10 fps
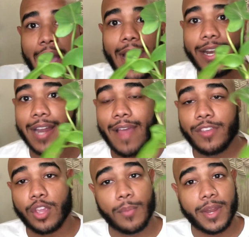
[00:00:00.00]
I didn't have the
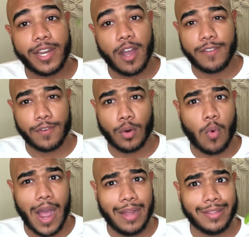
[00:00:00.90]
humidity on for a
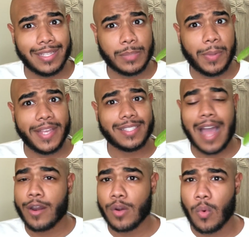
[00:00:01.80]
while in this place.
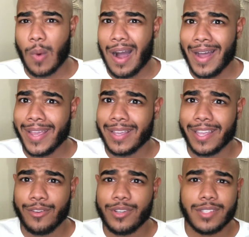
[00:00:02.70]
I don't know why.
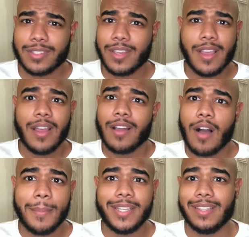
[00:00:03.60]
Can you just
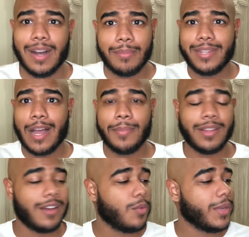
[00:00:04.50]
call me dumb down
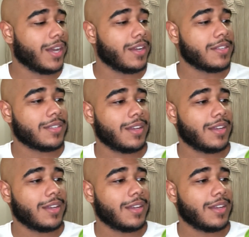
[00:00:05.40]
below? Because